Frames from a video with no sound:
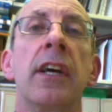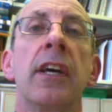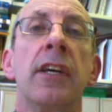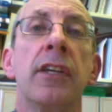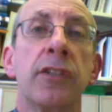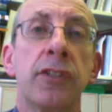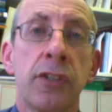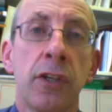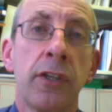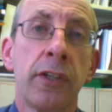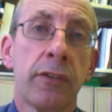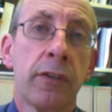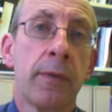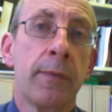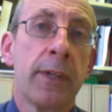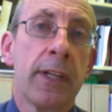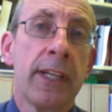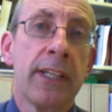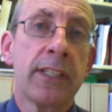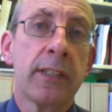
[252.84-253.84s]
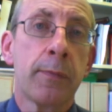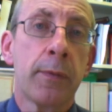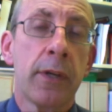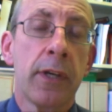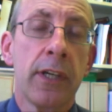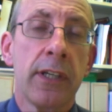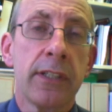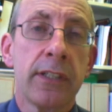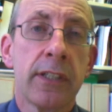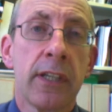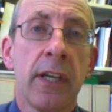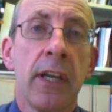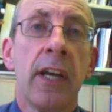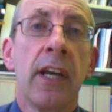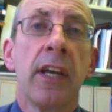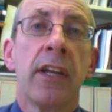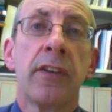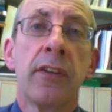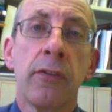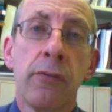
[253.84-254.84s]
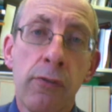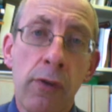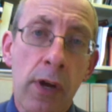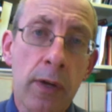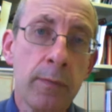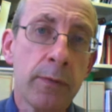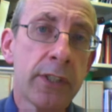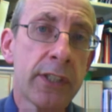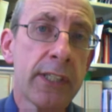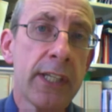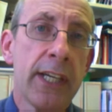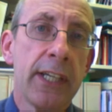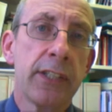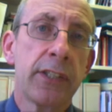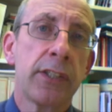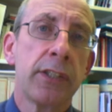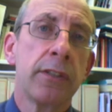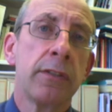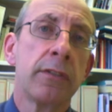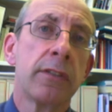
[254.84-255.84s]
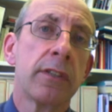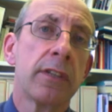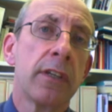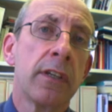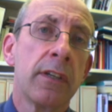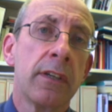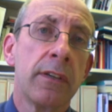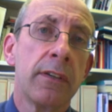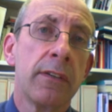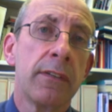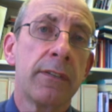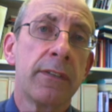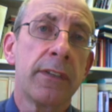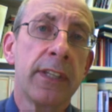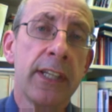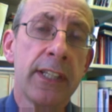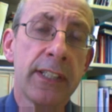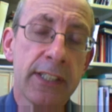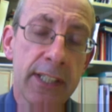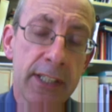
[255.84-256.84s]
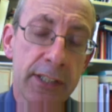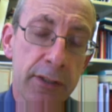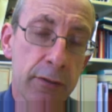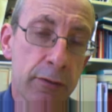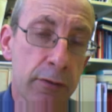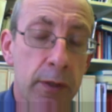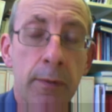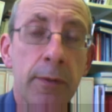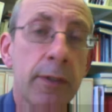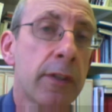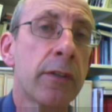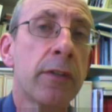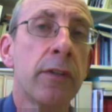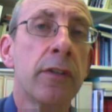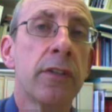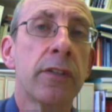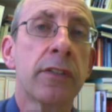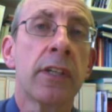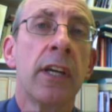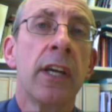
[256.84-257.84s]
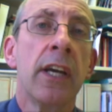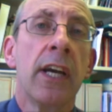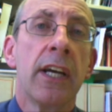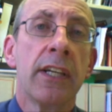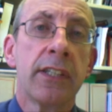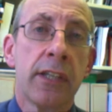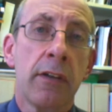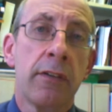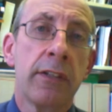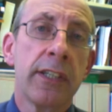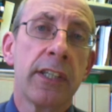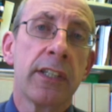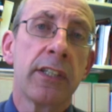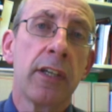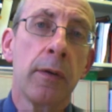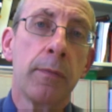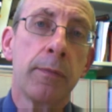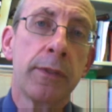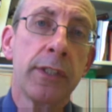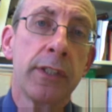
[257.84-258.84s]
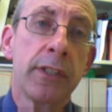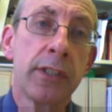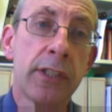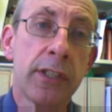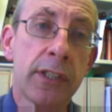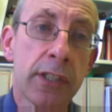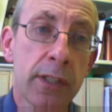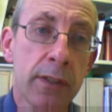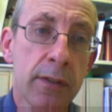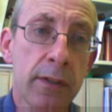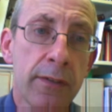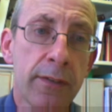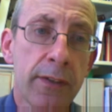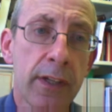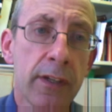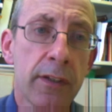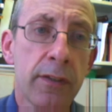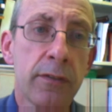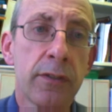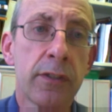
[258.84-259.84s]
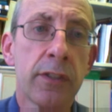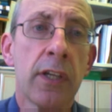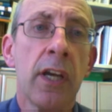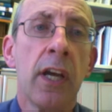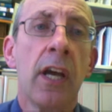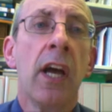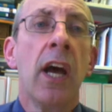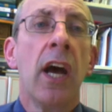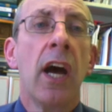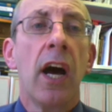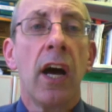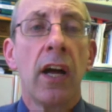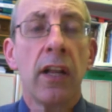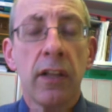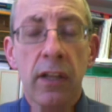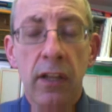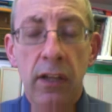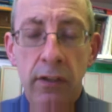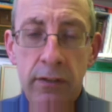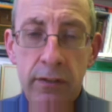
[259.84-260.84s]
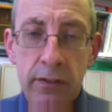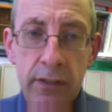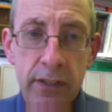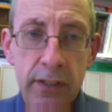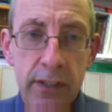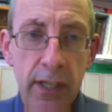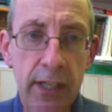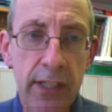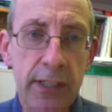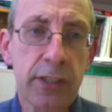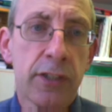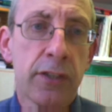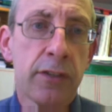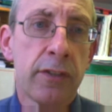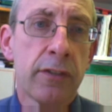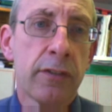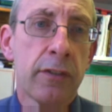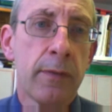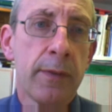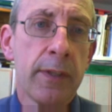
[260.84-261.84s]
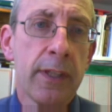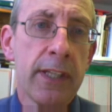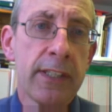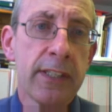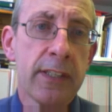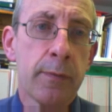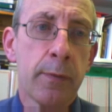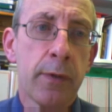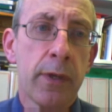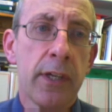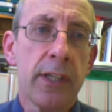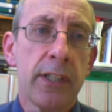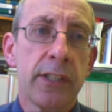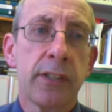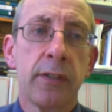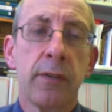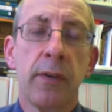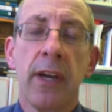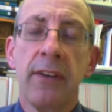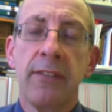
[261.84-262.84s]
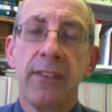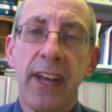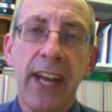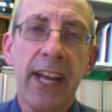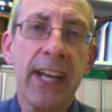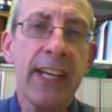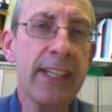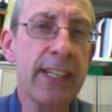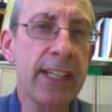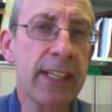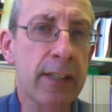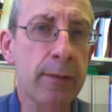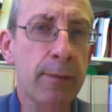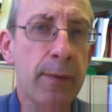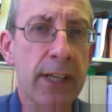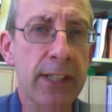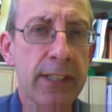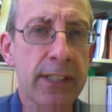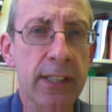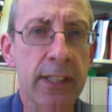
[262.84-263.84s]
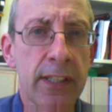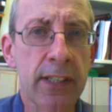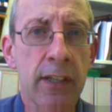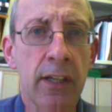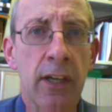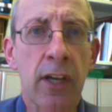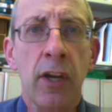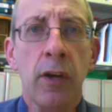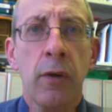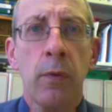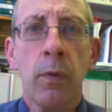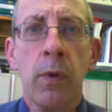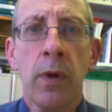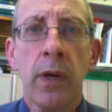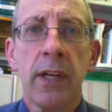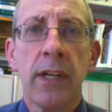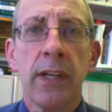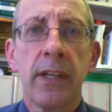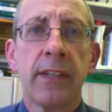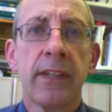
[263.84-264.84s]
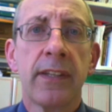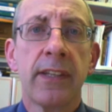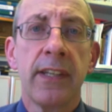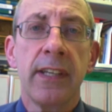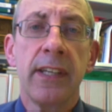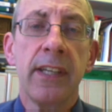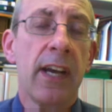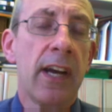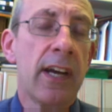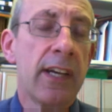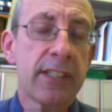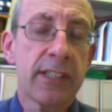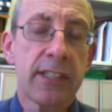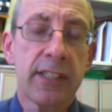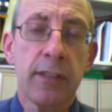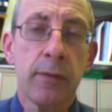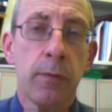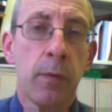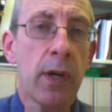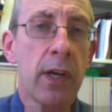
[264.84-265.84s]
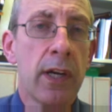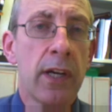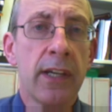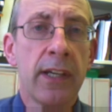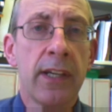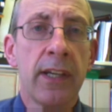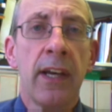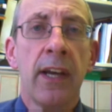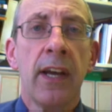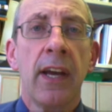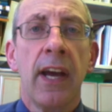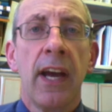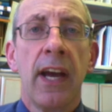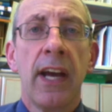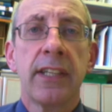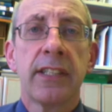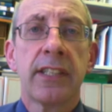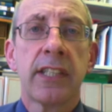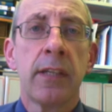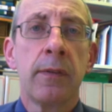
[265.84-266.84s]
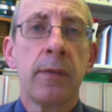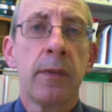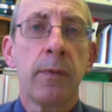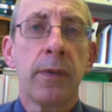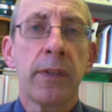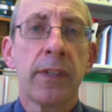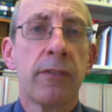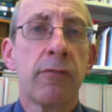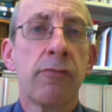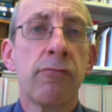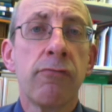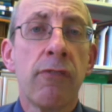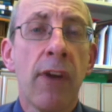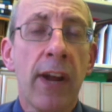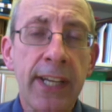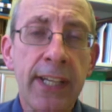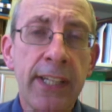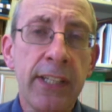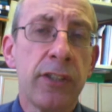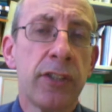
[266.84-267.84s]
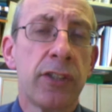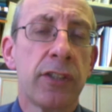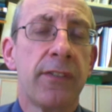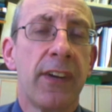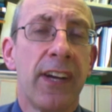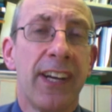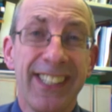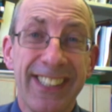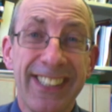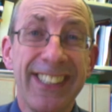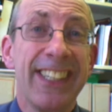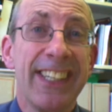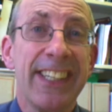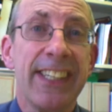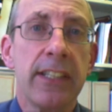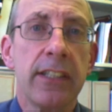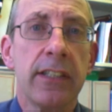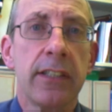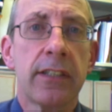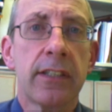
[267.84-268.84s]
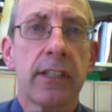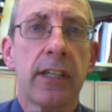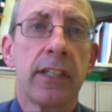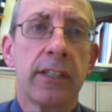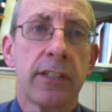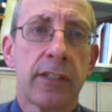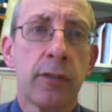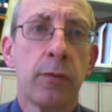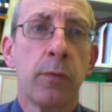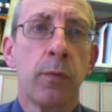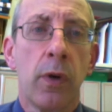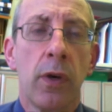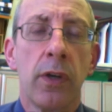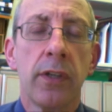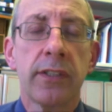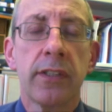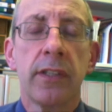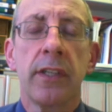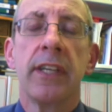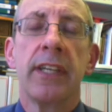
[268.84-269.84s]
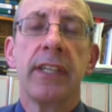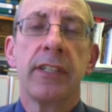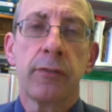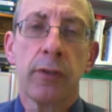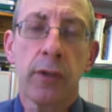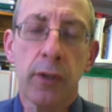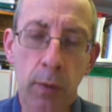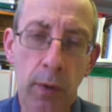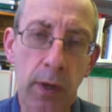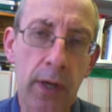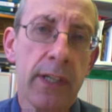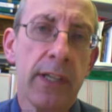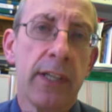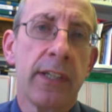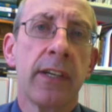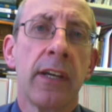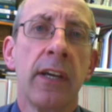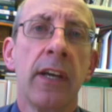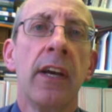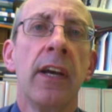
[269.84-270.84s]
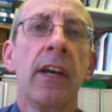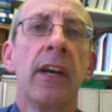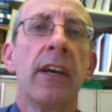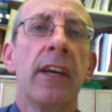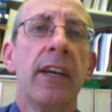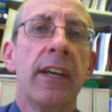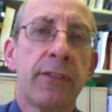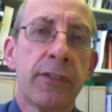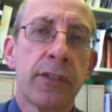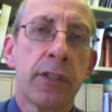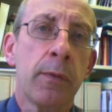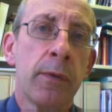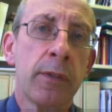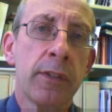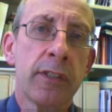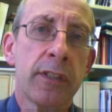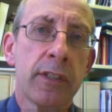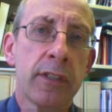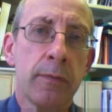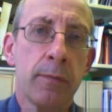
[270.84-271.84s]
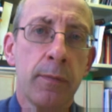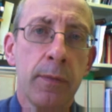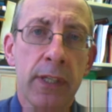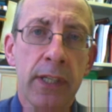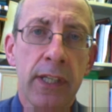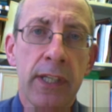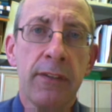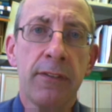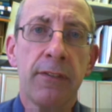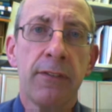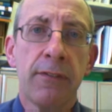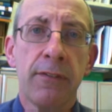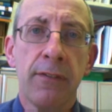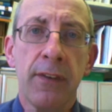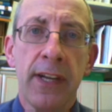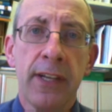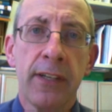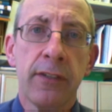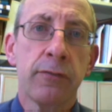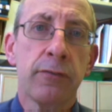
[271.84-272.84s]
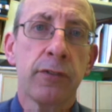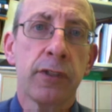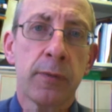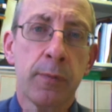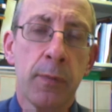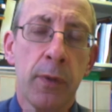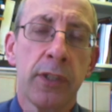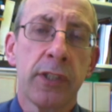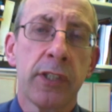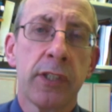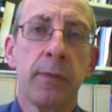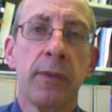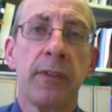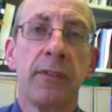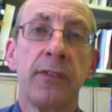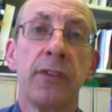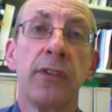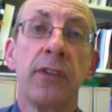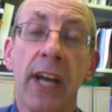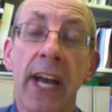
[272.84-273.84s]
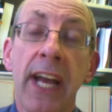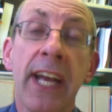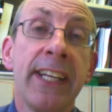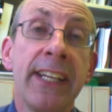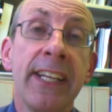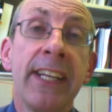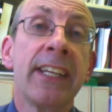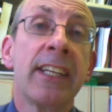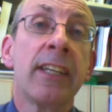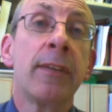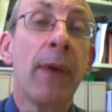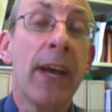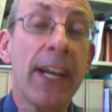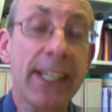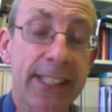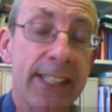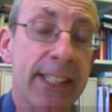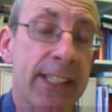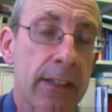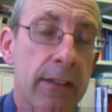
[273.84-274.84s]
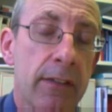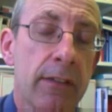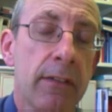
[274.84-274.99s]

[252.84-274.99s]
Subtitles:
joint criminal enterprise. The Rome Statute of the International Criminal Court has only adopted 2 of those. Alongside joint criminal enterprise, you have aiding and abetting, where the ICTY has come up with a range of ideas as to what is required if someone is to be found responsible for aiding and abetting